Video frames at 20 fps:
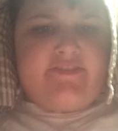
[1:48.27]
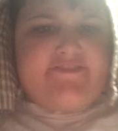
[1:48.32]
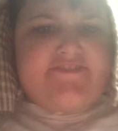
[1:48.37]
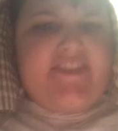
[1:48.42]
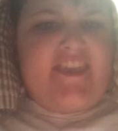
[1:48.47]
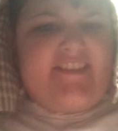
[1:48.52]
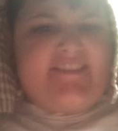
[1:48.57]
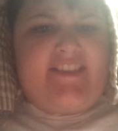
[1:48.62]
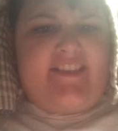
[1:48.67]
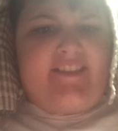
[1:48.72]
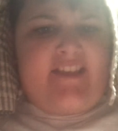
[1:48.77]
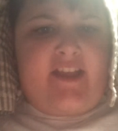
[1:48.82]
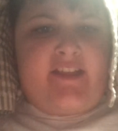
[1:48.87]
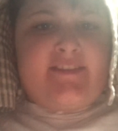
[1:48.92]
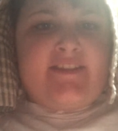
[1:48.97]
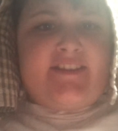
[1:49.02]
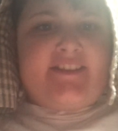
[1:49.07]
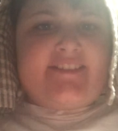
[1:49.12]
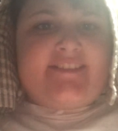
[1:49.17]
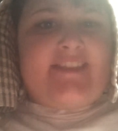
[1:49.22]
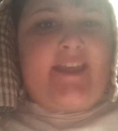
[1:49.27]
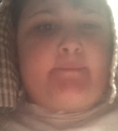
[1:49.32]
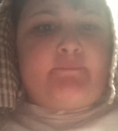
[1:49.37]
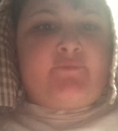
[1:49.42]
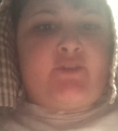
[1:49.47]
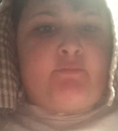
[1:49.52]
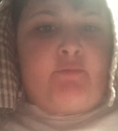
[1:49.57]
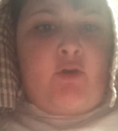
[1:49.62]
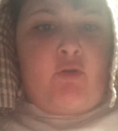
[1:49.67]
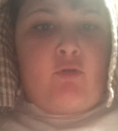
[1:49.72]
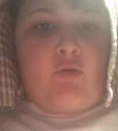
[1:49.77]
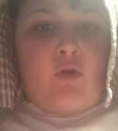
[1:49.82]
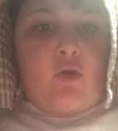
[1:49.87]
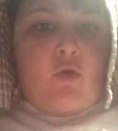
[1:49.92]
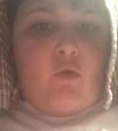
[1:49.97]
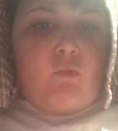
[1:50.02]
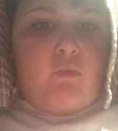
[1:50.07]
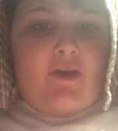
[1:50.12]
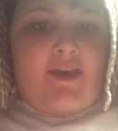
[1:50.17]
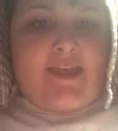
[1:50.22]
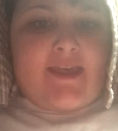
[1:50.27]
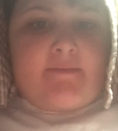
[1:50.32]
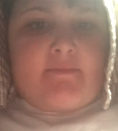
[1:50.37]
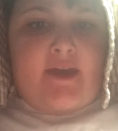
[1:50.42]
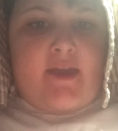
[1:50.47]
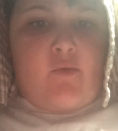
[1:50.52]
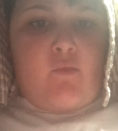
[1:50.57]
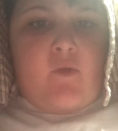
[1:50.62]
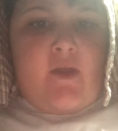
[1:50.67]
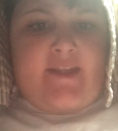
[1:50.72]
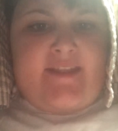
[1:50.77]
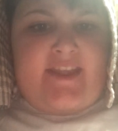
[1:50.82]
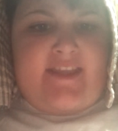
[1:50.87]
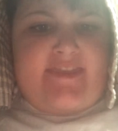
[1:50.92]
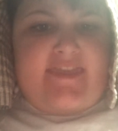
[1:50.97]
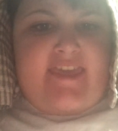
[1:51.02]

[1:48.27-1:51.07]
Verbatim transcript: This is unacceptable. Why am I winning